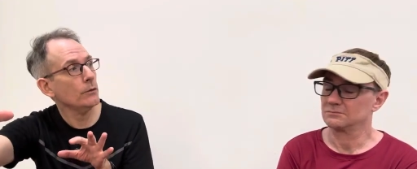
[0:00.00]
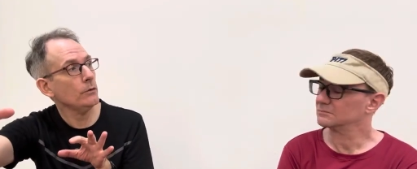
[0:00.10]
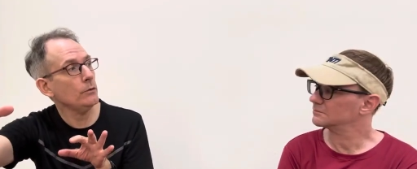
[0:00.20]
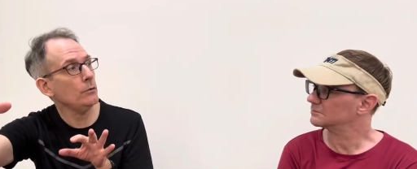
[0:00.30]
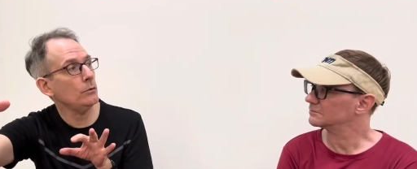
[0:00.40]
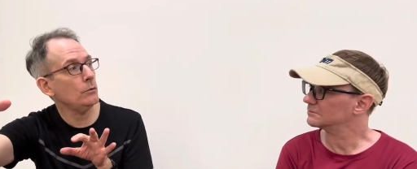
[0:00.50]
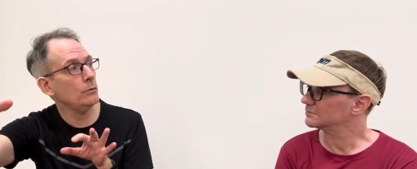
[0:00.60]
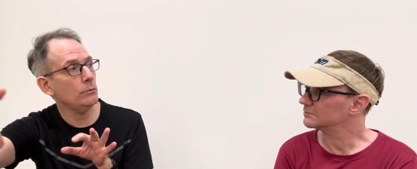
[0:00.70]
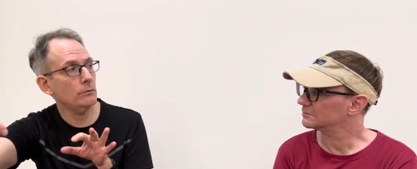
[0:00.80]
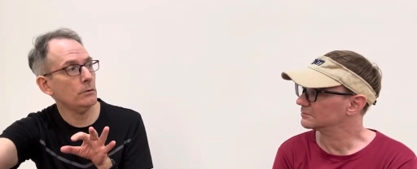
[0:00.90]

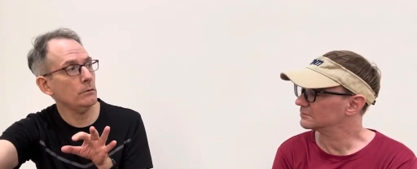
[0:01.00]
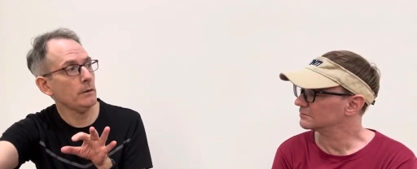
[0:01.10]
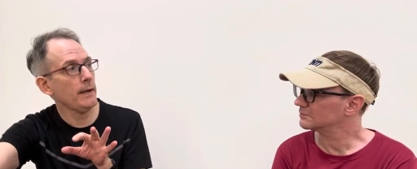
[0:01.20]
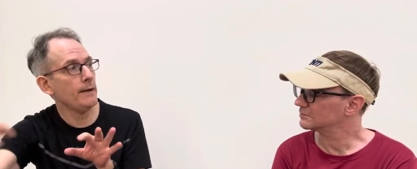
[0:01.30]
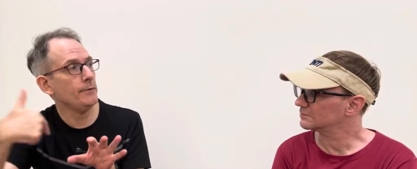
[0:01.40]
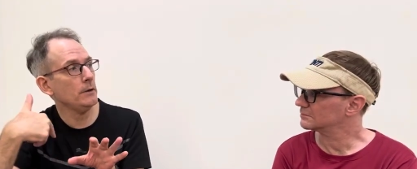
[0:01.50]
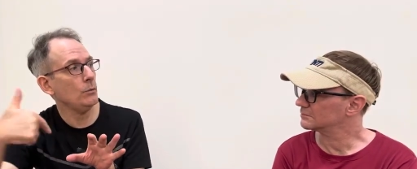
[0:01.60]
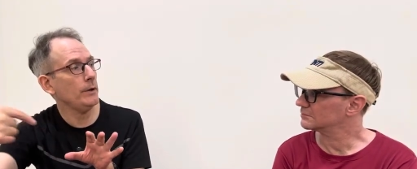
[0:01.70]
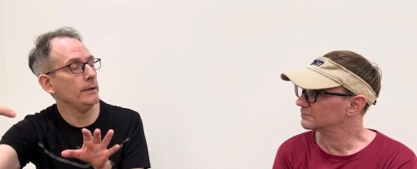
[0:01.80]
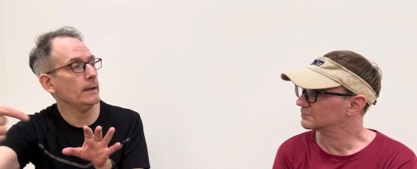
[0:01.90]
Speaker 1: you don't have any
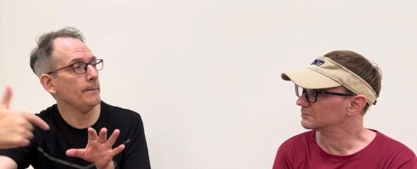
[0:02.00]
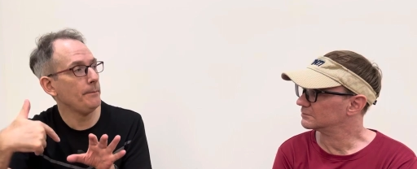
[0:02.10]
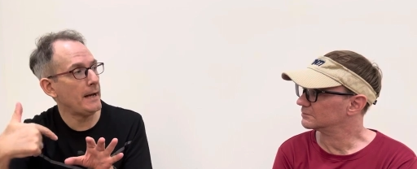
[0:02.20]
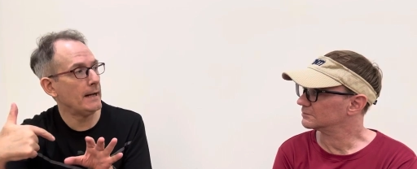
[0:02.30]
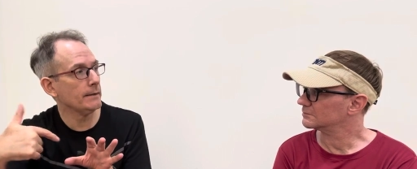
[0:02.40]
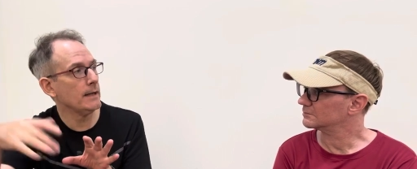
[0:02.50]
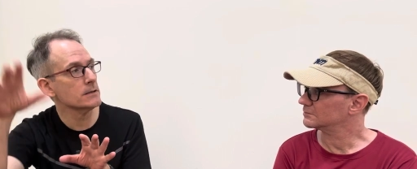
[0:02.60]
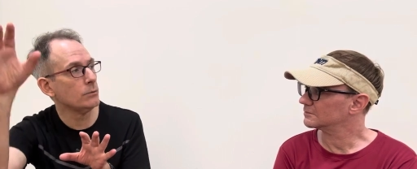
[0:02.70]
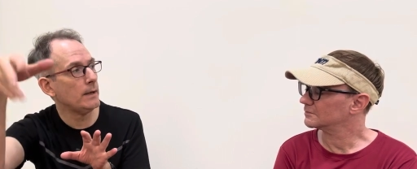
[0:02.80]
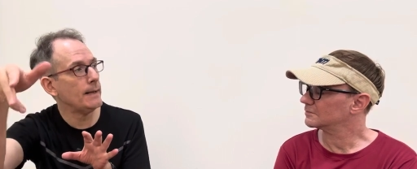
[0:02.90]
way to get back. That's
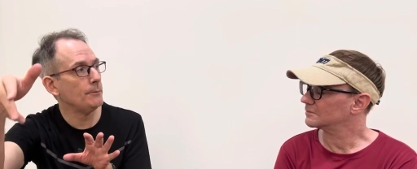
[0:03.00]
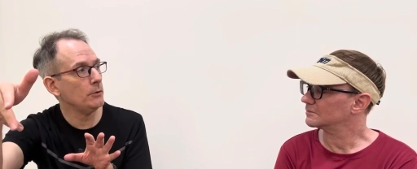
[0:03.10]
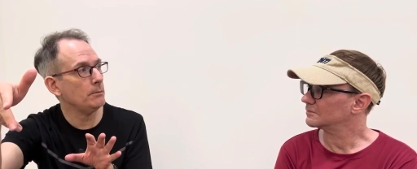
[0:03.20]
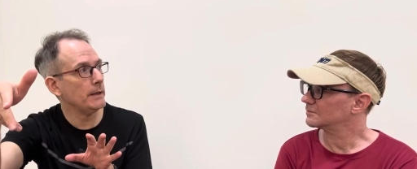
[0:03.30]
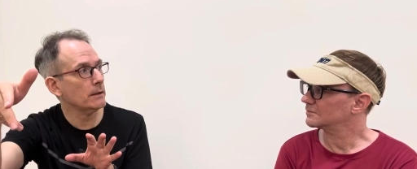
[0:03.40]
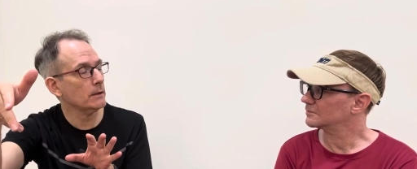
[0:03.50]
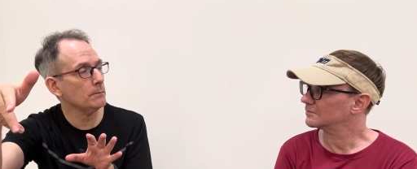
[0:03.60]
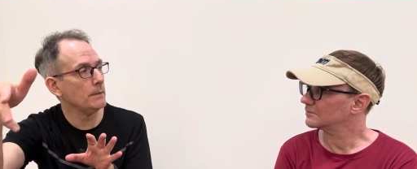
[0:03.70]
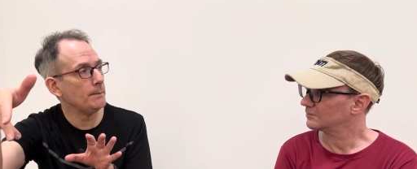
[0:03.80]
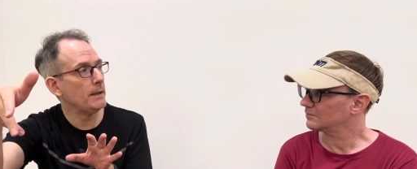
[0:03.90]
why I put my
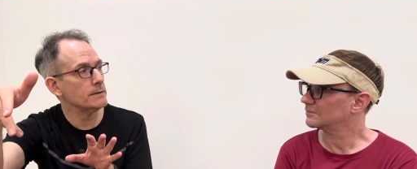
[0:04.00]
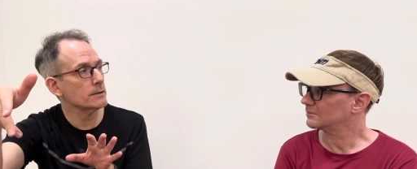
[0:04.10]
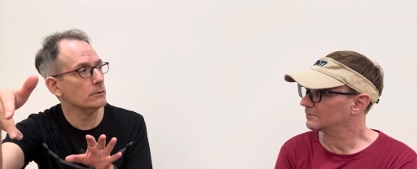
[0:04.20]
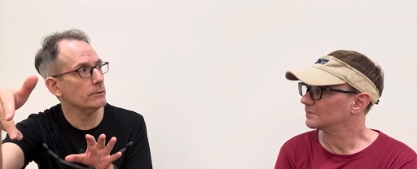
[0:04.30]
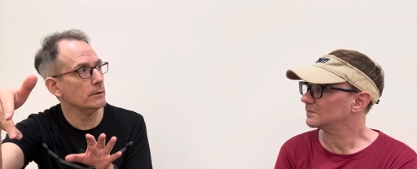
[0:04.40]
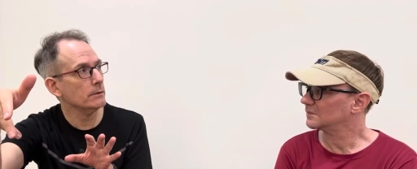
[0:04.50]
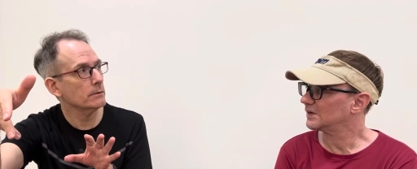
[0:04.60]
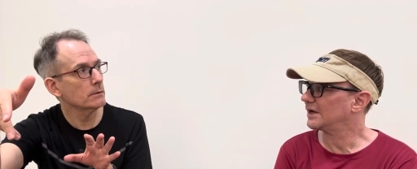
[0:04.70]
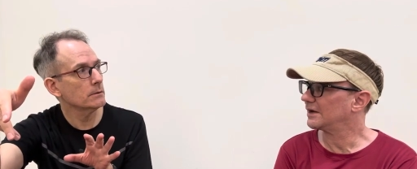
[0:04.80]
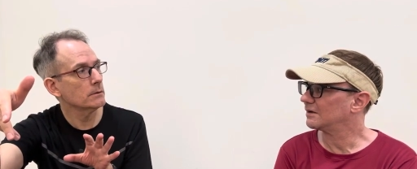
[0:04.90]
my bicycle there.
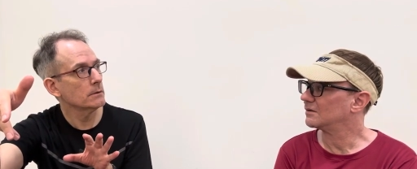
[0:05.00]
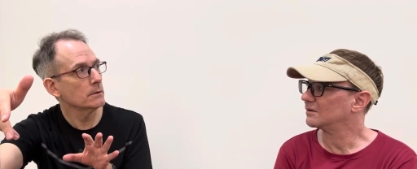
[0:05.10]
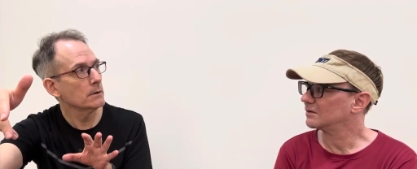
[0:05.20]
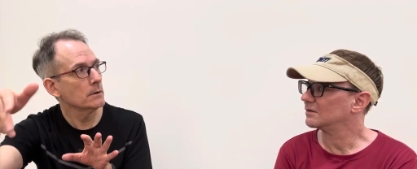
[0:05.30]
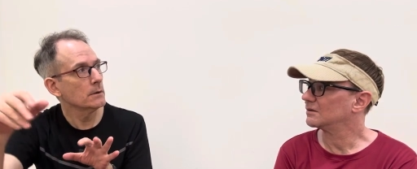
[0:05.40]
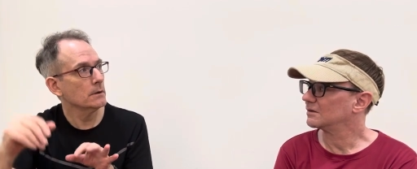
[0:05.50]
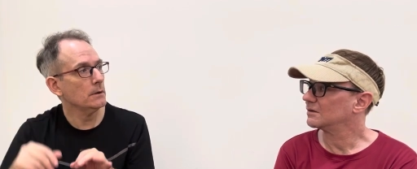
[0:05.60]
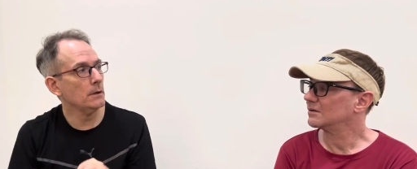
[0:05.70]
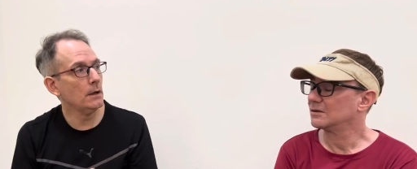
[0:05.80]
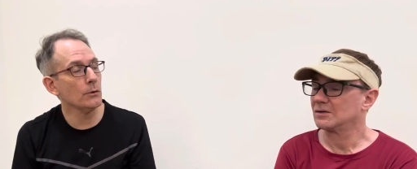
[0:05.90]
Yeah.
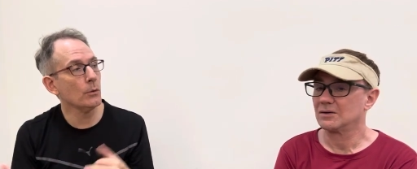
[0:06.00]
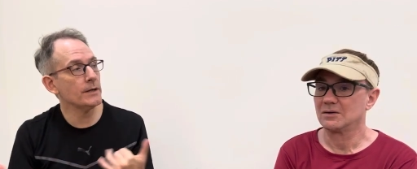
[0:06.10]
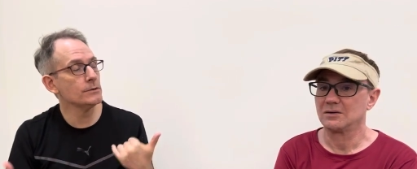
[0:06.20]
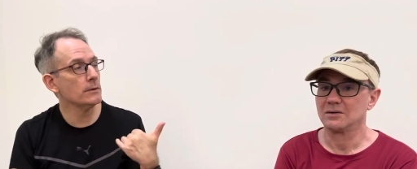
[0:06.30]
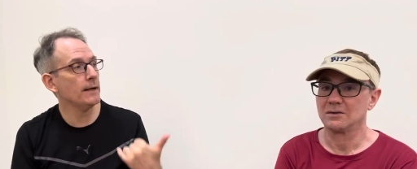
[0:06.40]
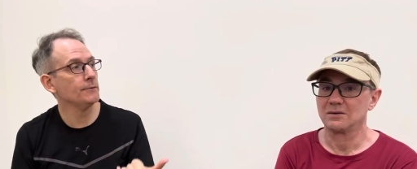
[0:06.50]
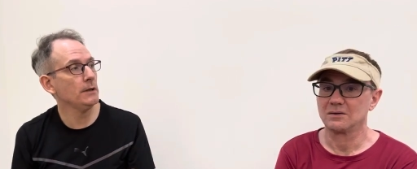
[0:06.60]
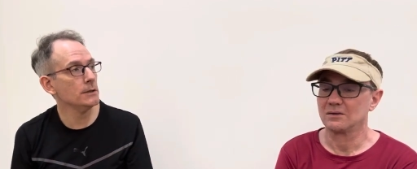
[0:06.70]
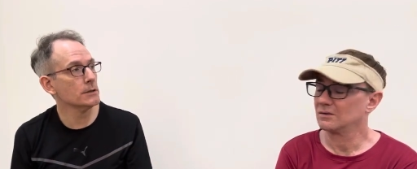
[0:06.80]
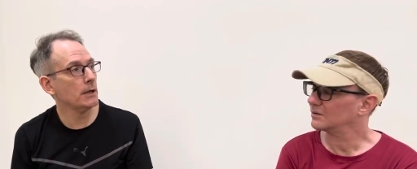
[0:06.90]
yeah. otherwise, you'd have to
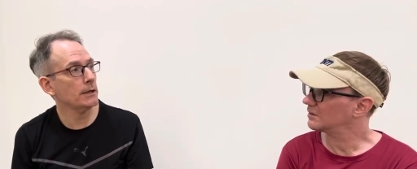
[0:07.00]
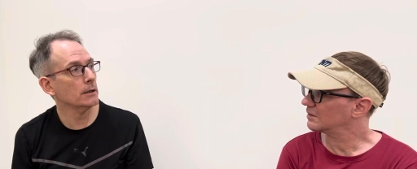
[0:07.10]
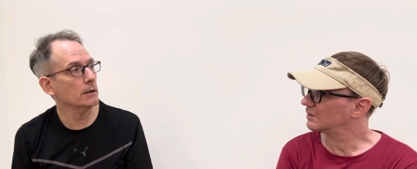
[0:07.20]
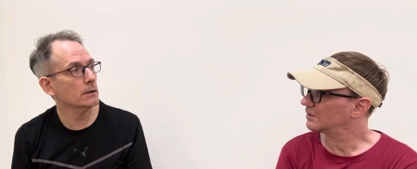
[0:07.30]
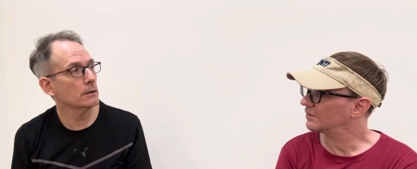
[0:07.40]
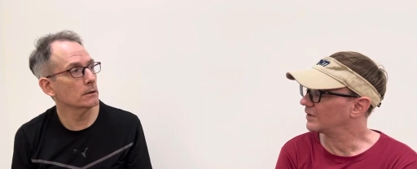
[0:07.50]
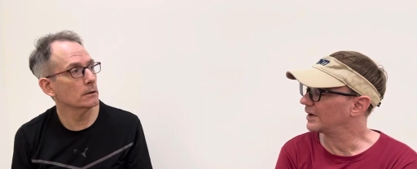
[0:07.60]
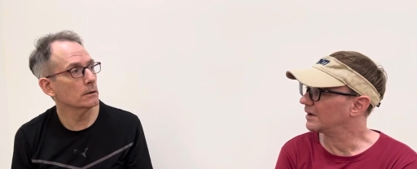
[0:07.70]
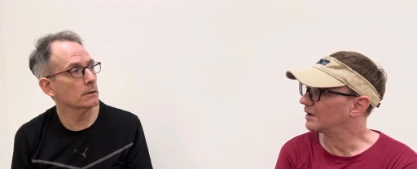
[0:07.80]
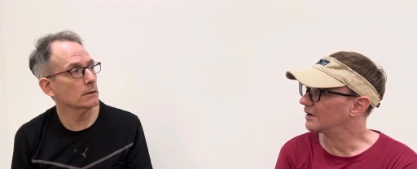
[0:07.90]
hitchhike.
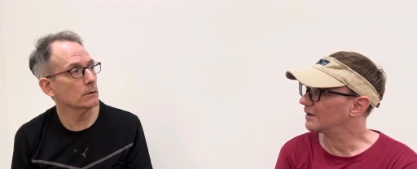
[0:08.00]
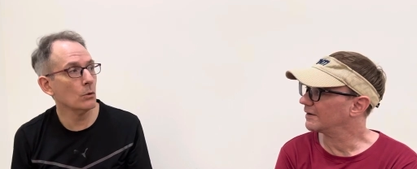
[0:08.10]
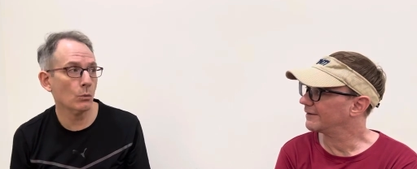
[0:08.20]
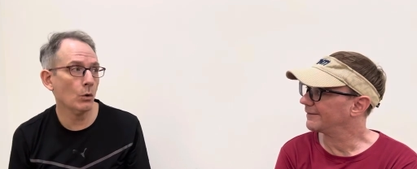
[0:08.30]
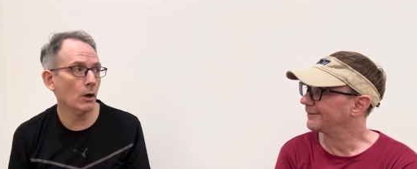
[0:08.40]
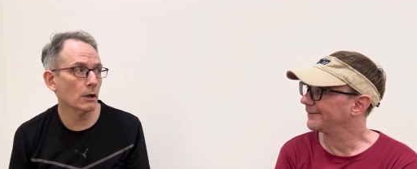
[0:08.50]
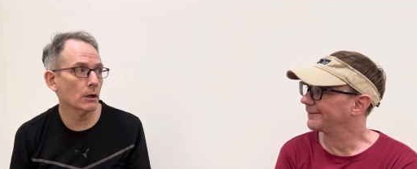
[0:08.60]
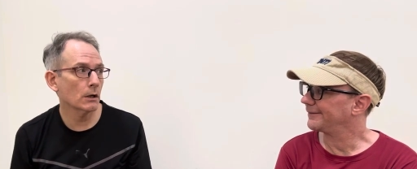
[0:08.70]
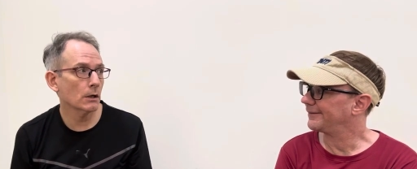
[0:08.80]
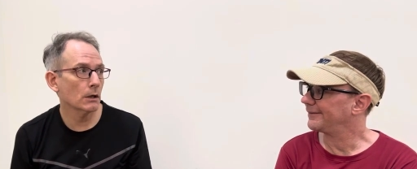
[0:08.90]
Right. Or walk.
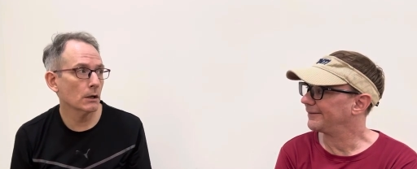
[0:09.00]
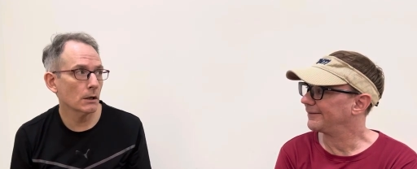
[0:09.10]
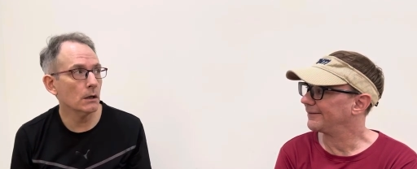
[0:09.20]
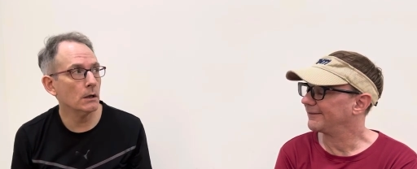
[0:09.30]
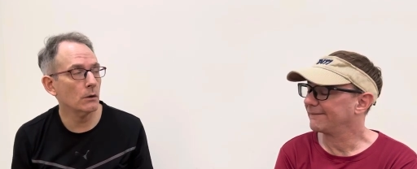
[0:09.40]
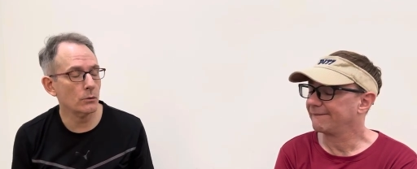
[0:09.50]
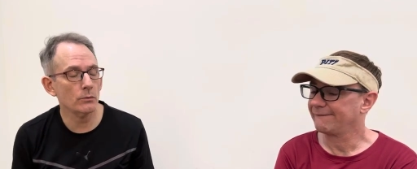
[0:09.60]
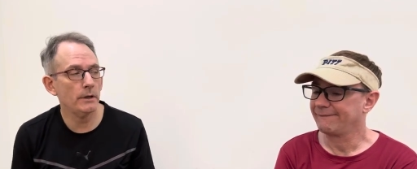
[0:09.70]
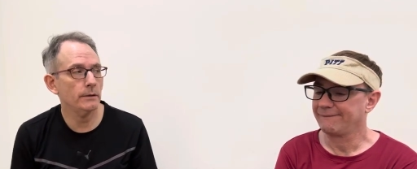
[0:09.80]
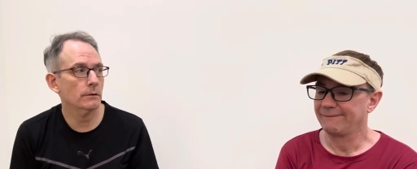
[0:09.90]
Yeah. Uh, or
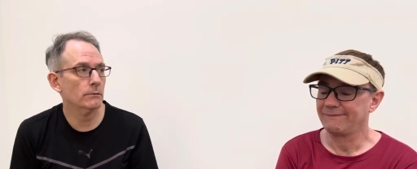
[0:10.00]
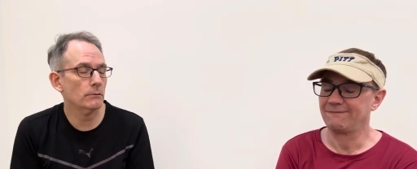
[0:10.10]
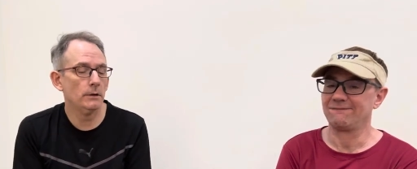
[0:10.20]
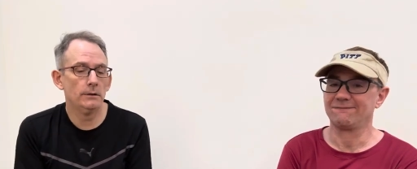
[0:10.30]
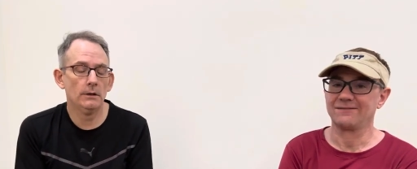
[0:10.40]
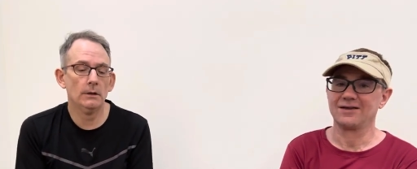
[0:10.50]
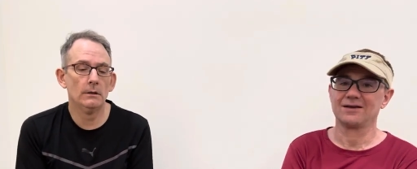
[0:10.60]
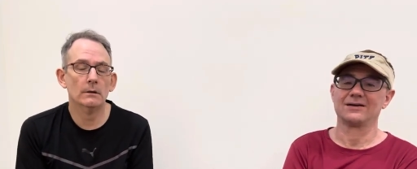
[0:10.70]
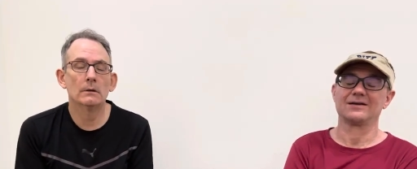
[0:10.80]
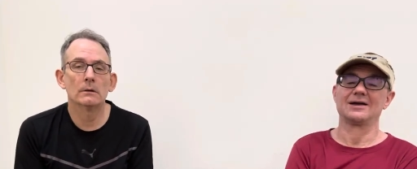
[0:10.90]
run. Hmm.
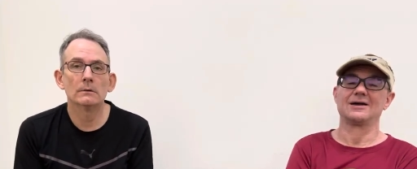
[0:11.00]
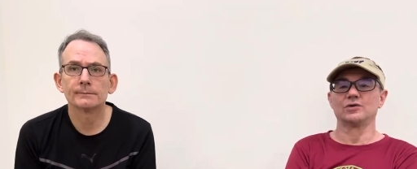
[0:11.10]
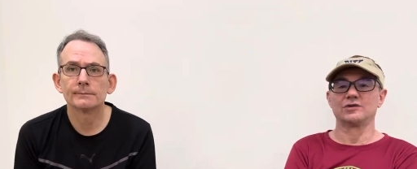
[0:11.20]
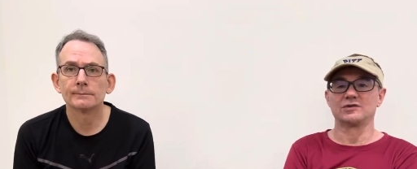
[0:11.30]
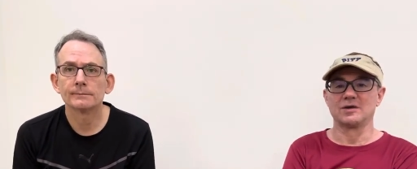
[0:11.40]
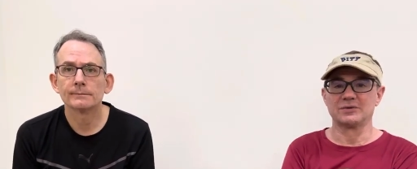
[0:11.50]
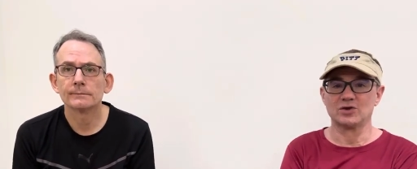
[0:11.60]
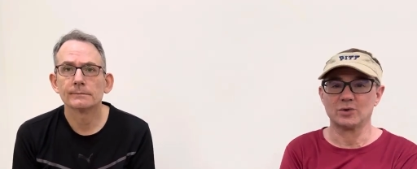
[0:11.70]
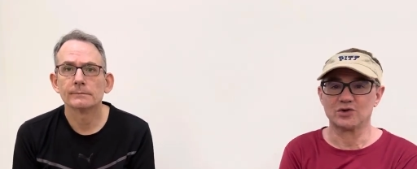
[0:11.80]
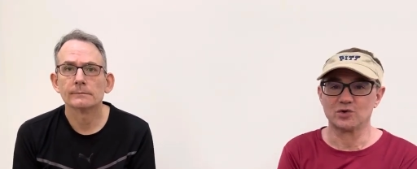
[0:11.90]
Yeah. yeah.
Speaker 2: Was it something you
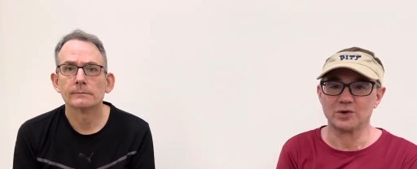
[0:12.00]
want
Speaker 1: to do